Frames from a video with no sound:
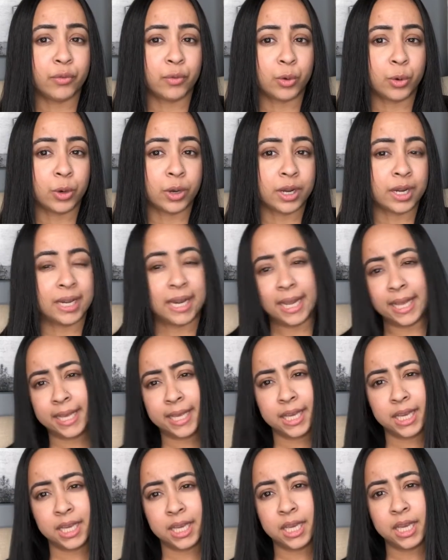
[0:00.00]
for
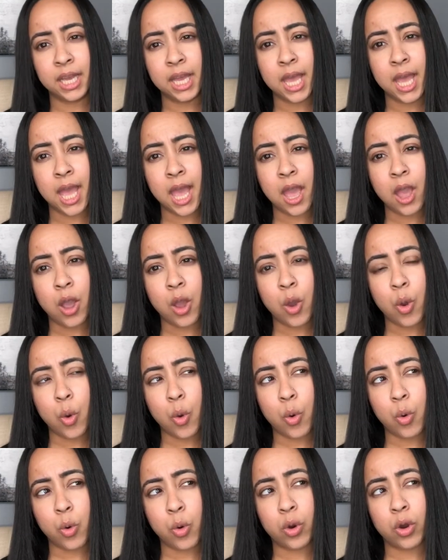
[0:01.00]
Nike
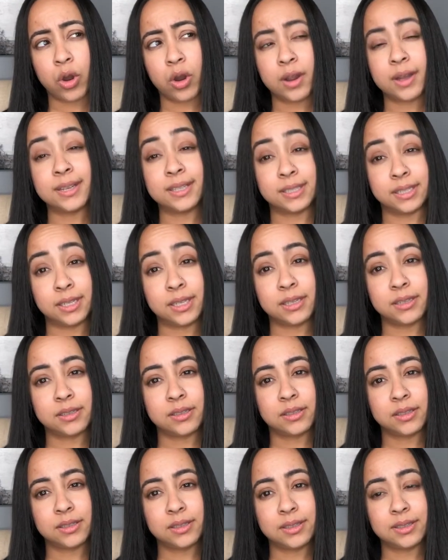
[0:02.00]
or
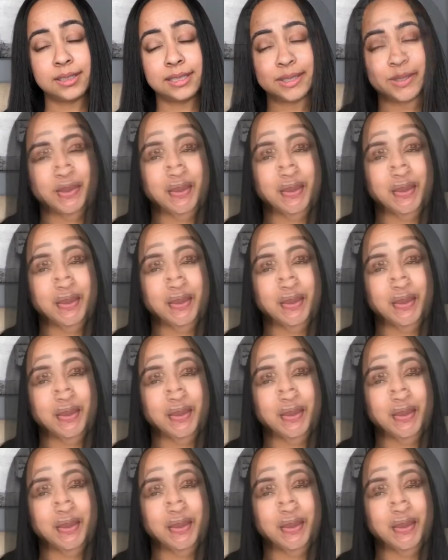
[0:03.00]
Adidas.